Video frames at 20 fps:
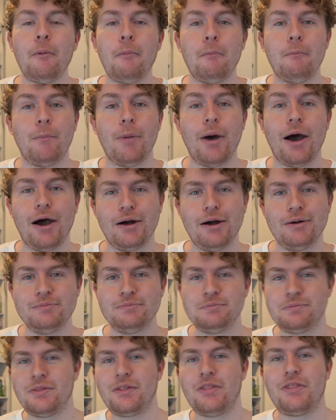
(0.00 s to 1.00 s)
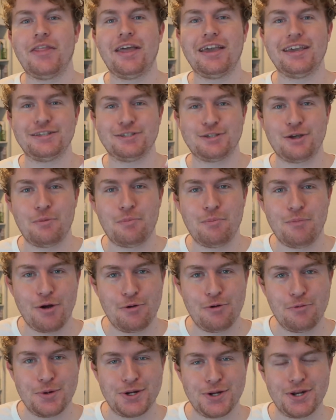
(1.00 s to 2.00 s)
But there is a
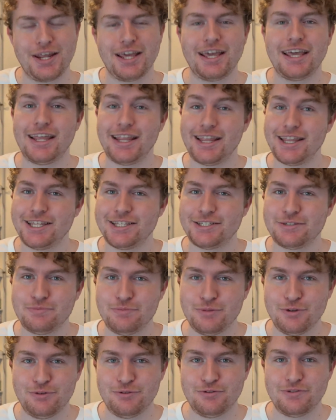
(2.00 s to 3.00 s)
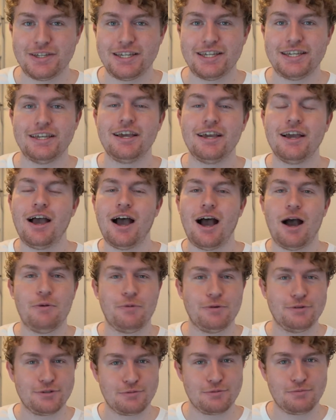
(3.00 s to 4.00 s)
moment in this movie, I
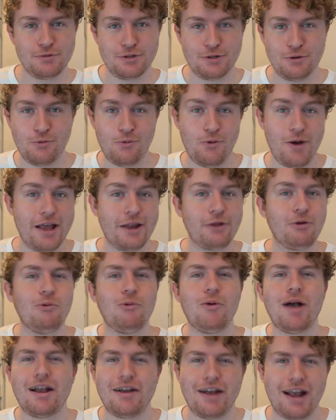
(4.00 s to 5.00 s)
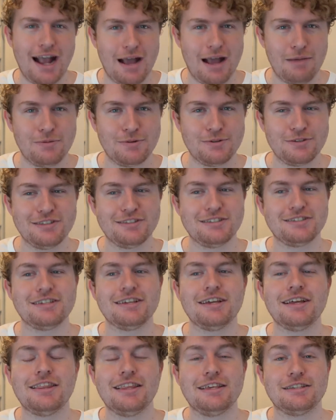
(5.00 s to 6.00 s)
won't spoil when or where it happens.
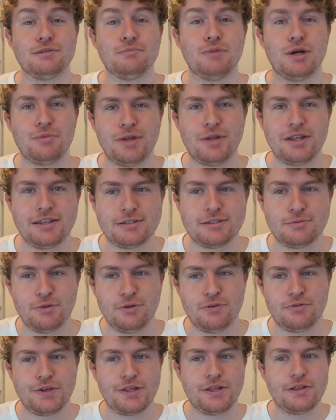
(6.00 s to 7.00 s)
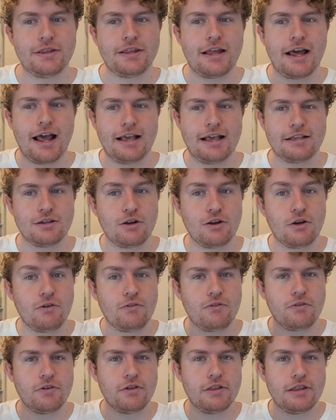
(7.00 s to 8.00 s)
There's a moment in this movie that has a
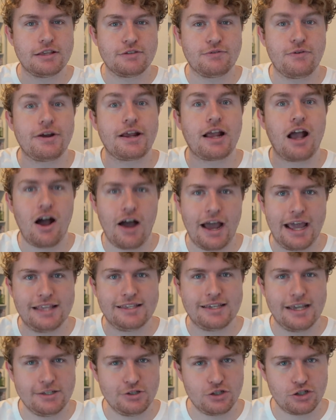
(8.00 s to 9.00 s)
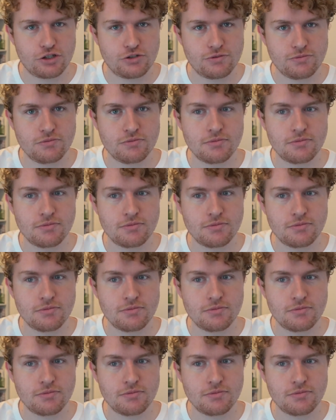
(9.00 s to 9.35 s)
lot of, there's very high tension.